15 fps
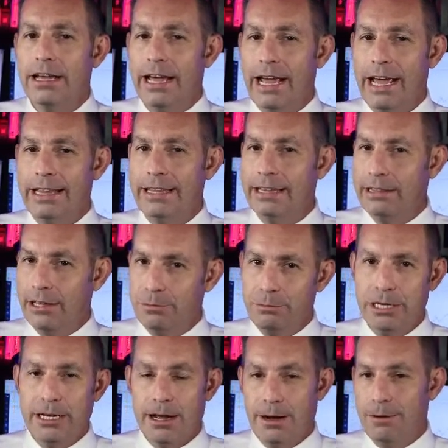then they
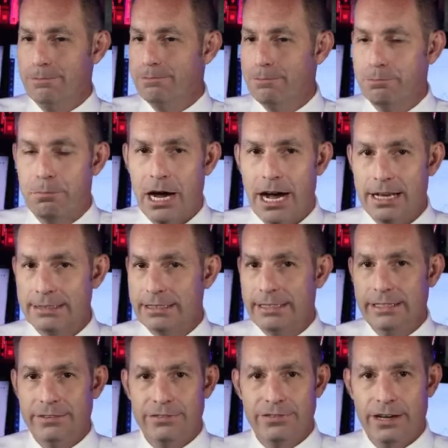become
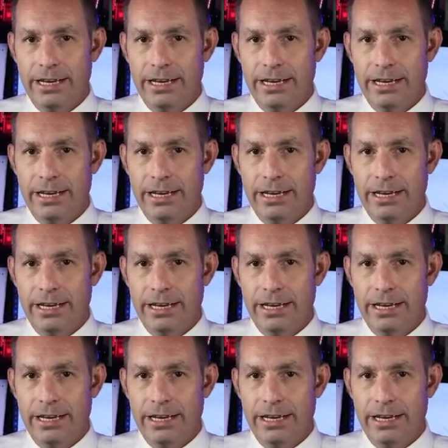positive